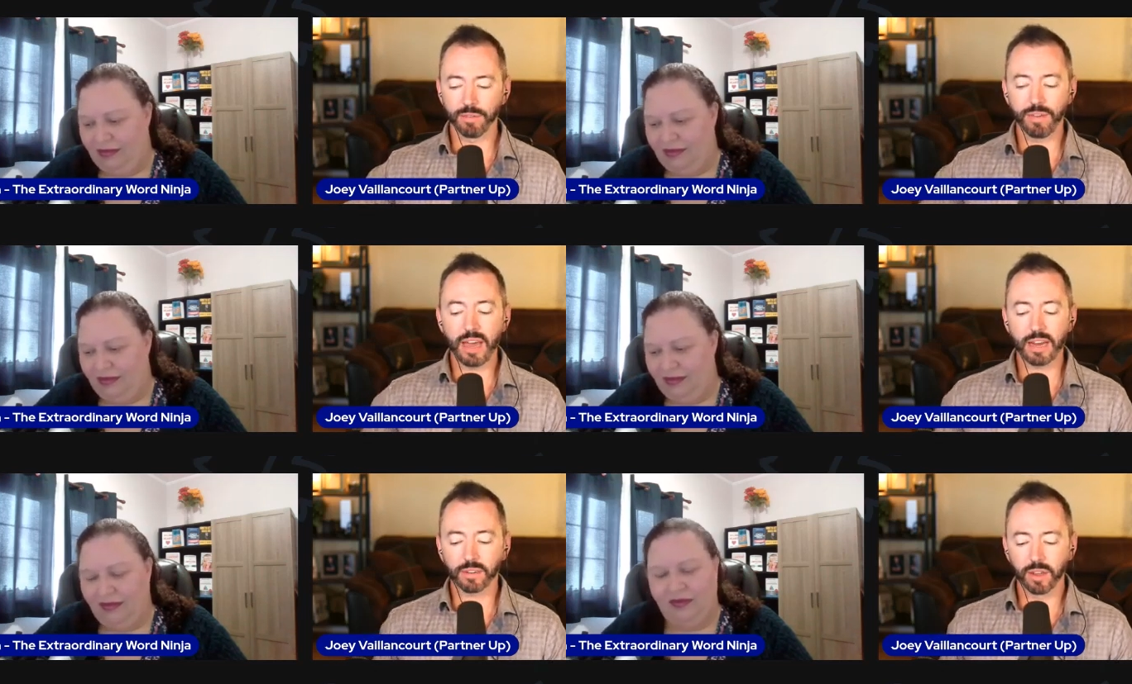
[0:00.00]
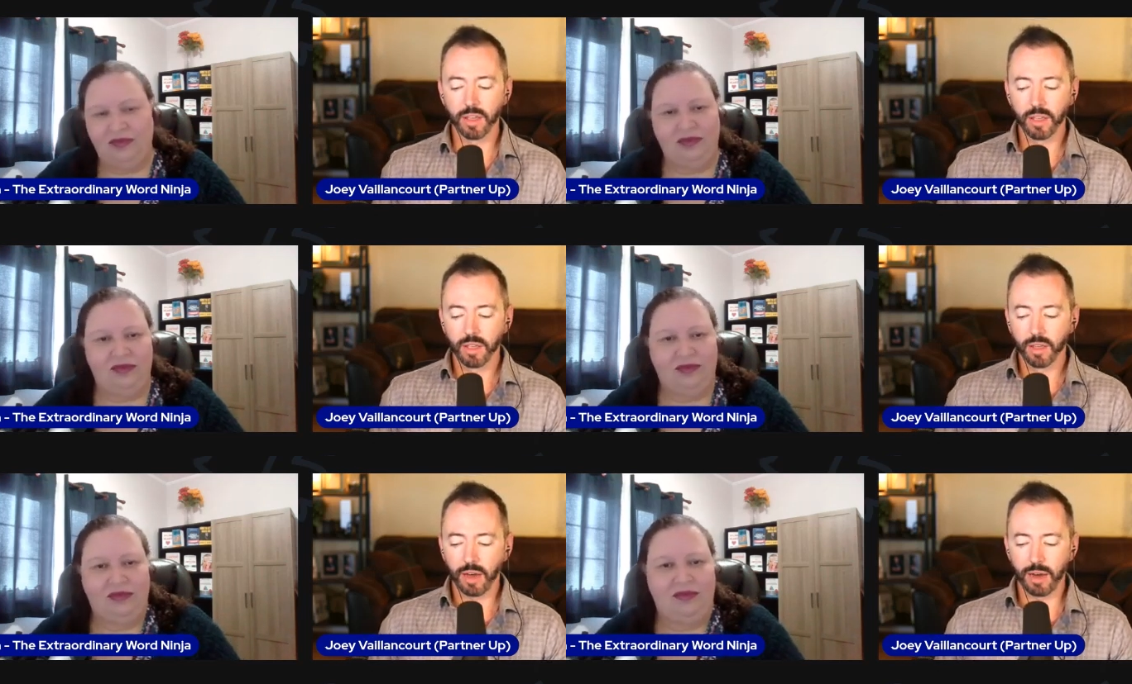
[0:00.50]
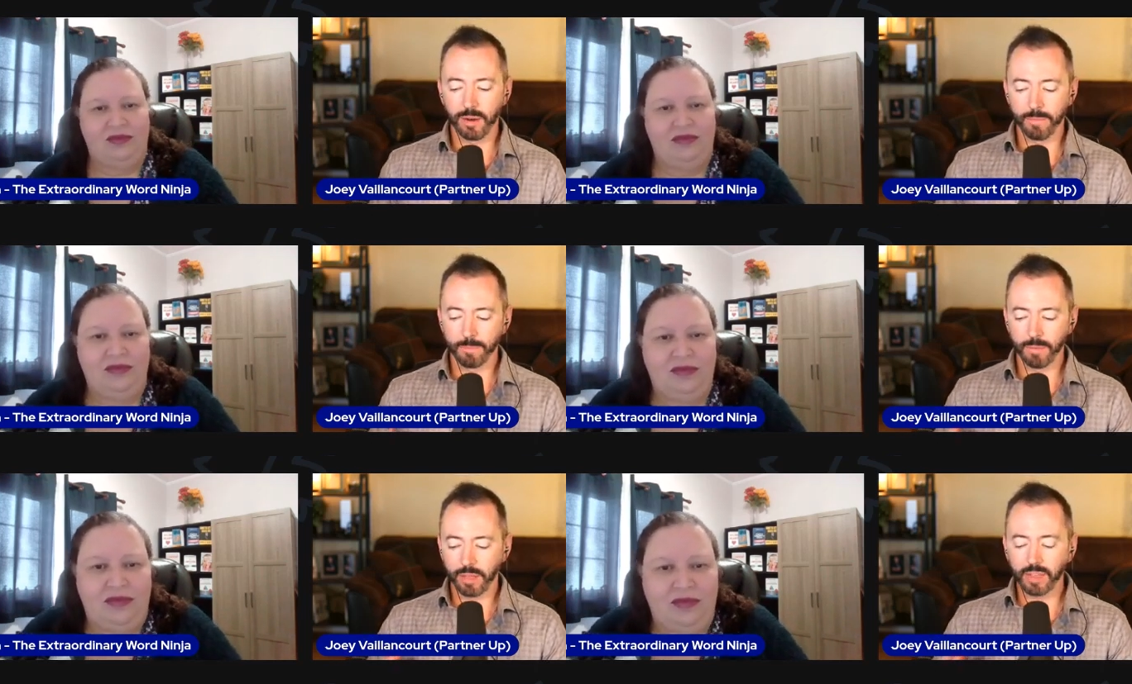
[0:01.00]
Speaker 1: effect,
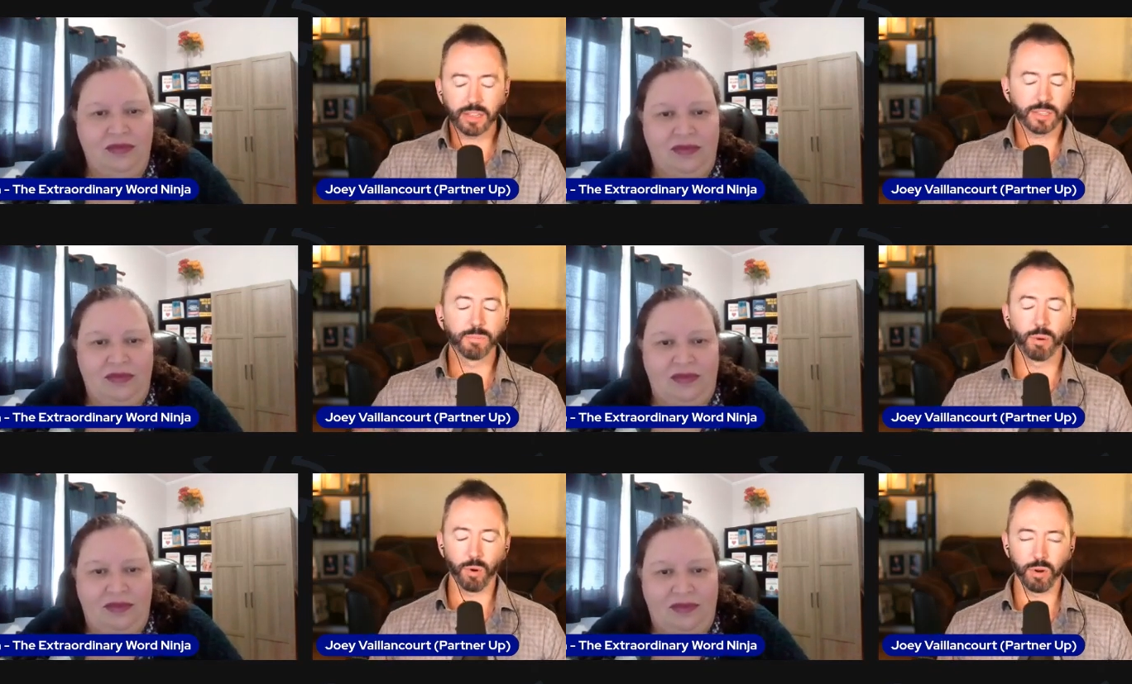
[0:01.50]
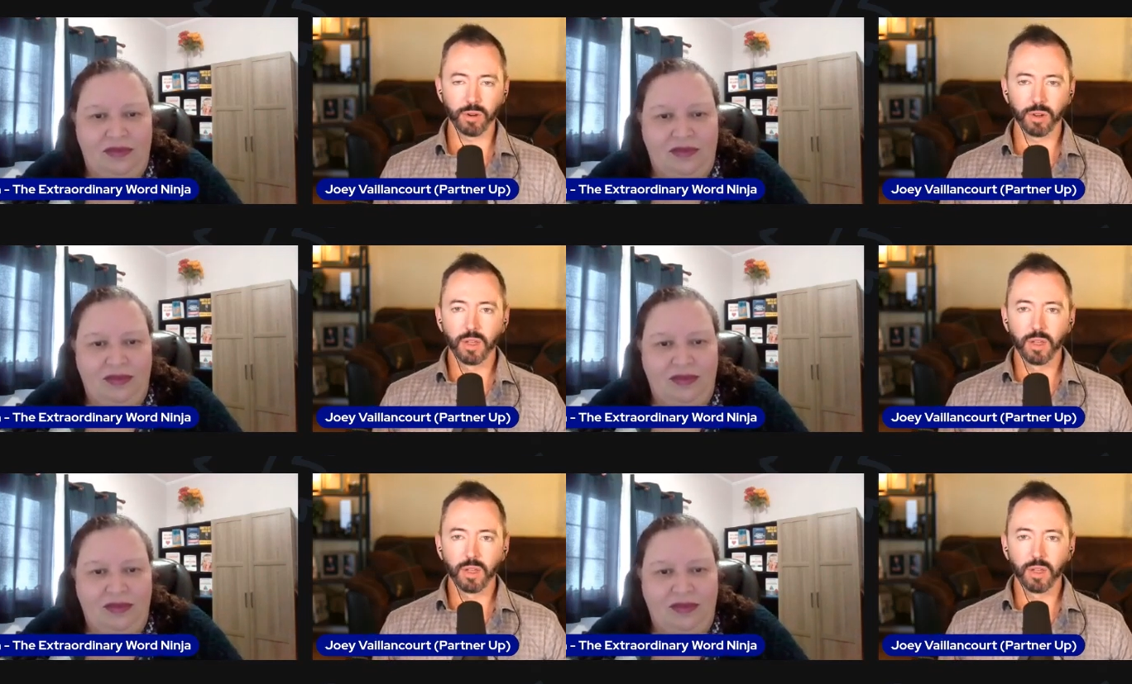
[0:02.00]
um, I think that's important